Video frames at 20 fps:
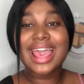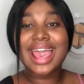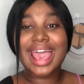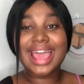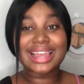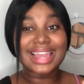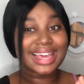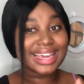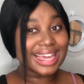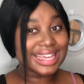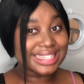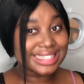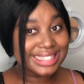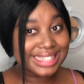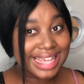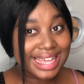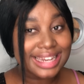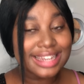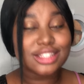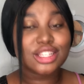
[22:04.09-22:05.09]
And like I
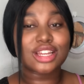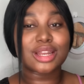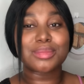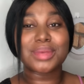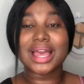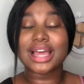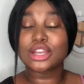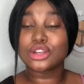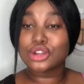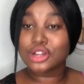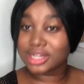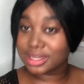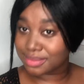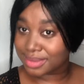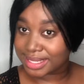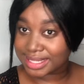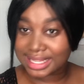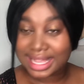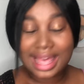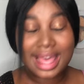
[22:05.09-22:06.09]
said, it's going to be
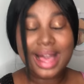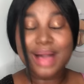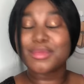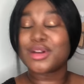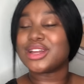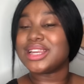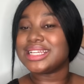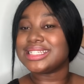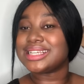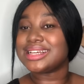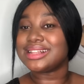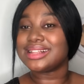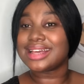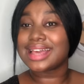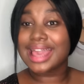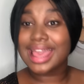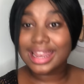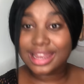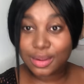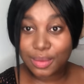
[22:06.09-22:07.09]
anonymous. I'm not going to tell
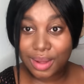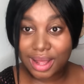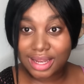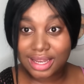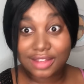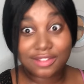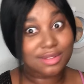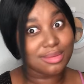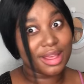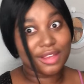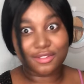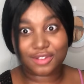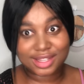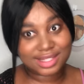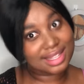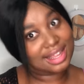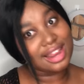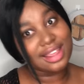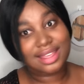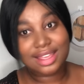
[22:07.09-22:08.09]
anyone, even my friends
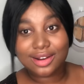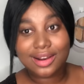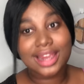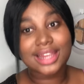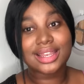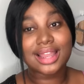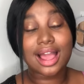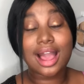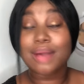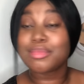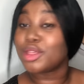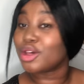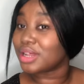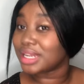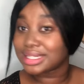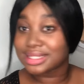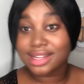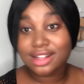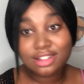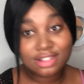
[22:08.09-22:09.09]
that are here right now. I'm not going
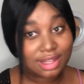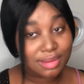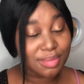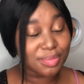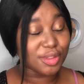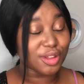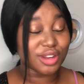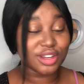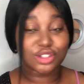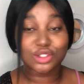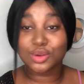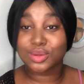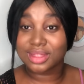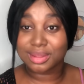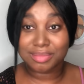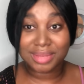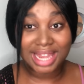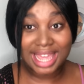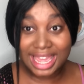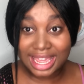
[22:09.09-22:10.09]
to tell them. I'm not going to show
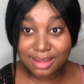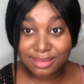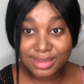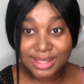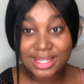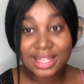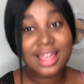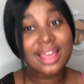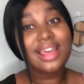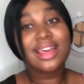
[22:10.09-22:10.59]
them names.